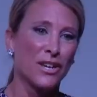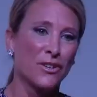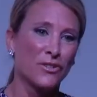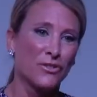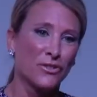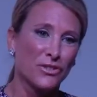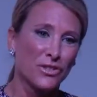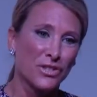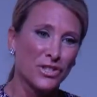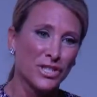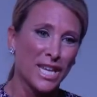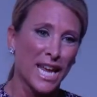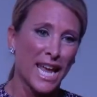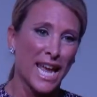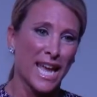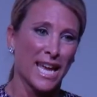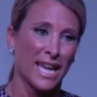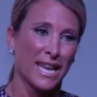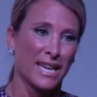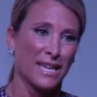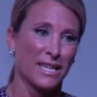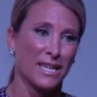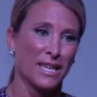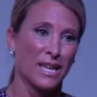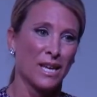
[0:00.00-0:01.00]

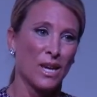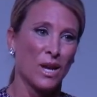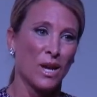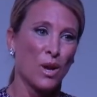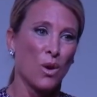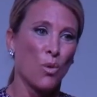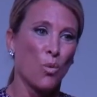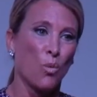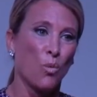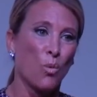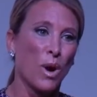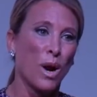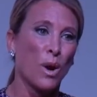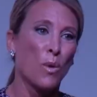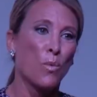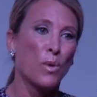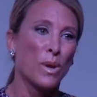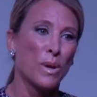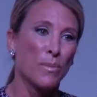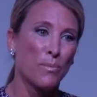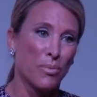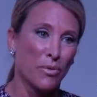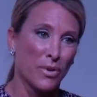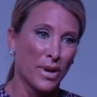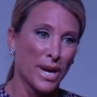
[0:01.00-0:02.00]
understand what
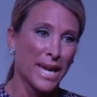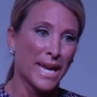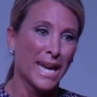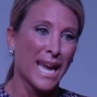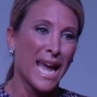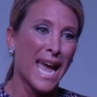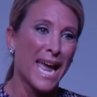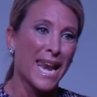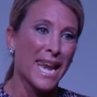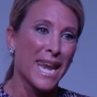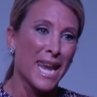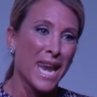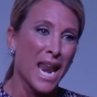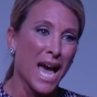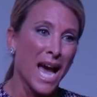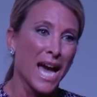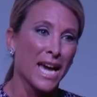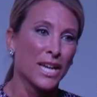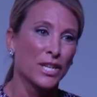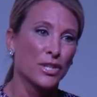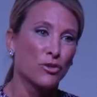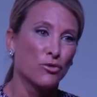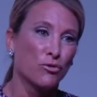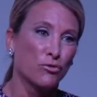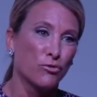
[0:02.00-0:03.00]
we bring and
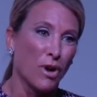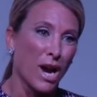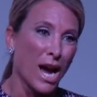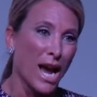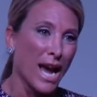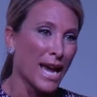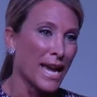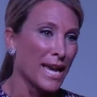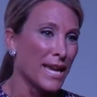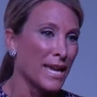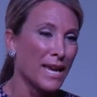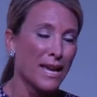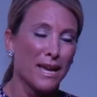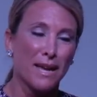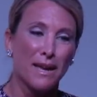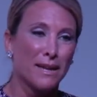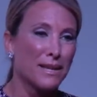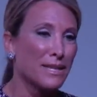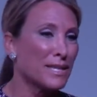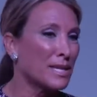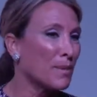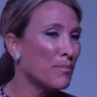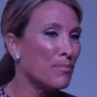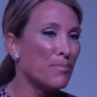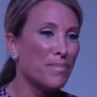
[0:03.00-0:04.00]
not try
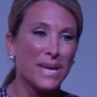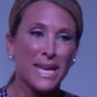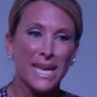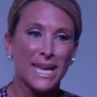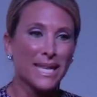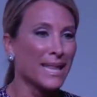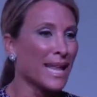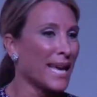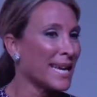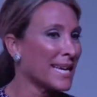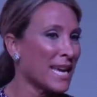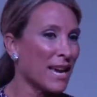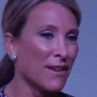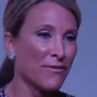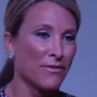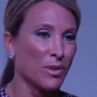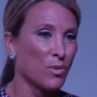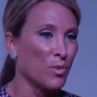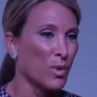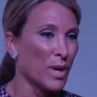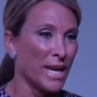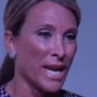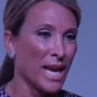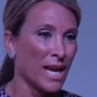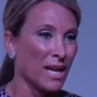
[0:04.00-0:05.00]
to be like
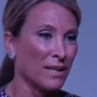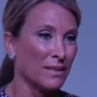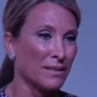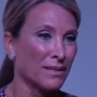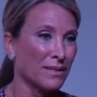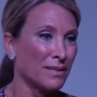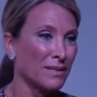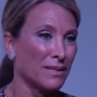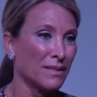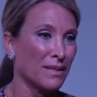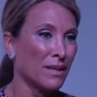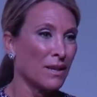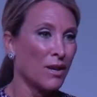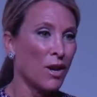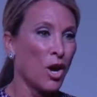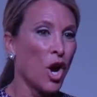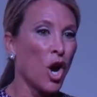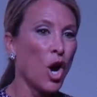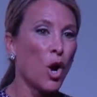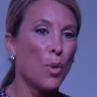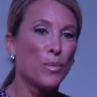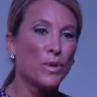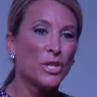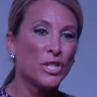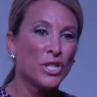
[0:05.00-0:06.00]
everyone else.
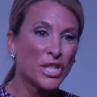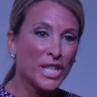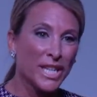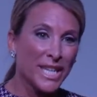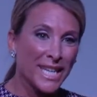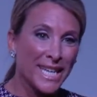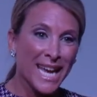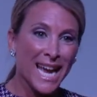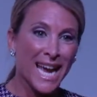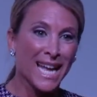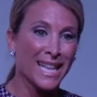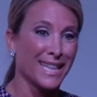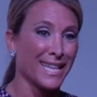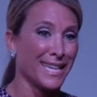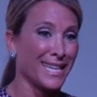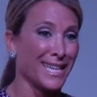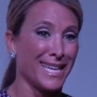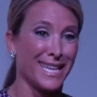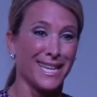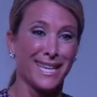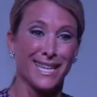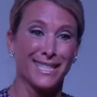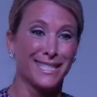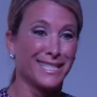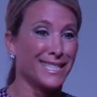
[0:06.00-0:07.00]

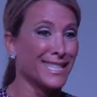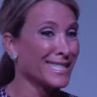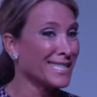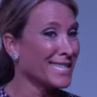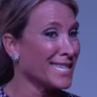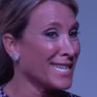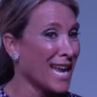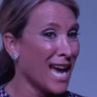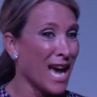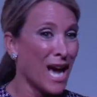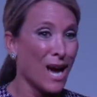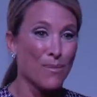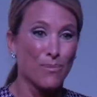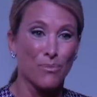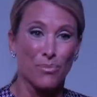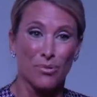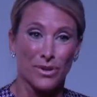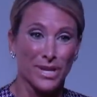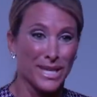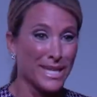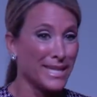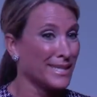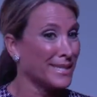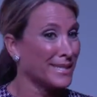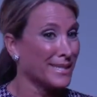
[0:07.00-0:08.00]
Homogeneity does not
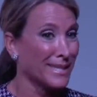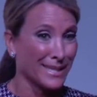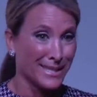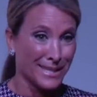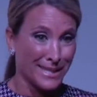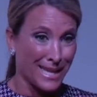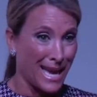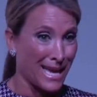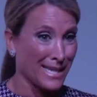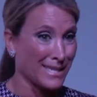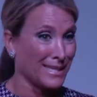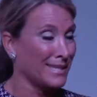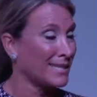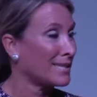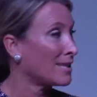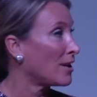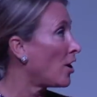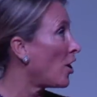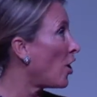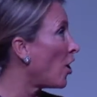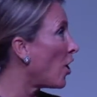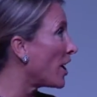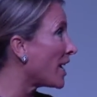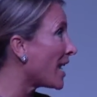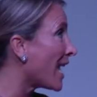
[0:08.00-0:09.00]
breed success
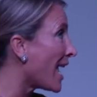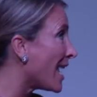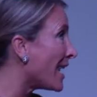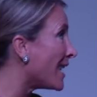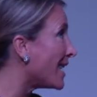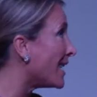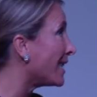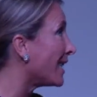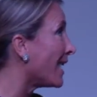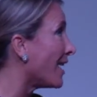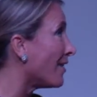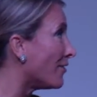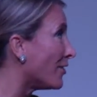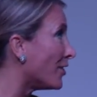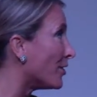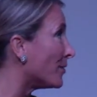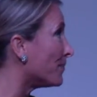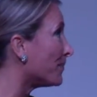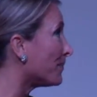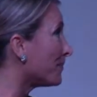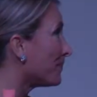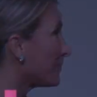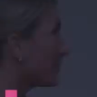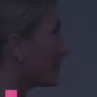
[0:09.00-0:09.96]
on any level.